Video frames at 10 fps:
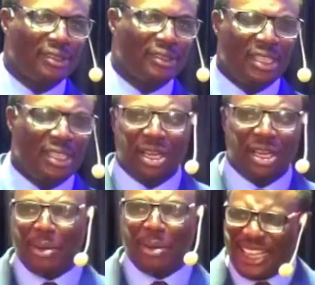The Bible says,
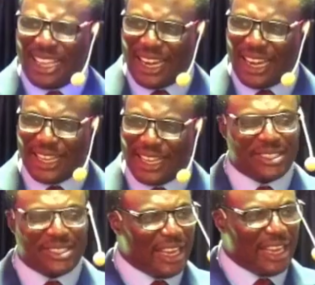greater is he that
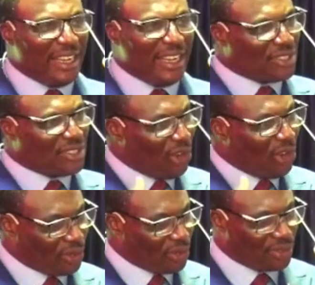lives in us
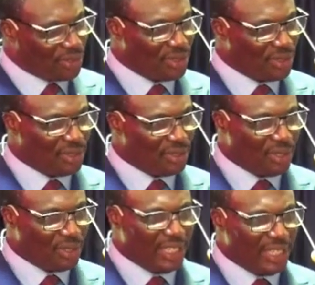
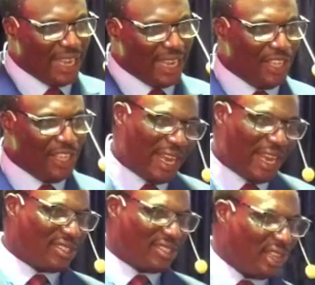than he that is in the
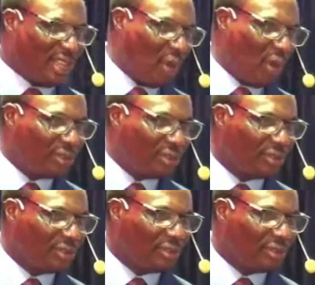world.
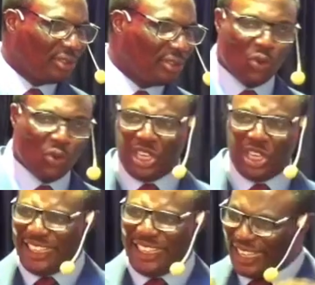We shall
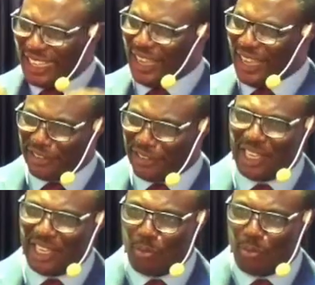decree a thing.
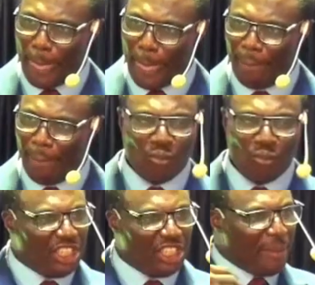It shall
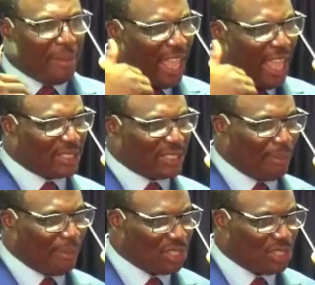be established.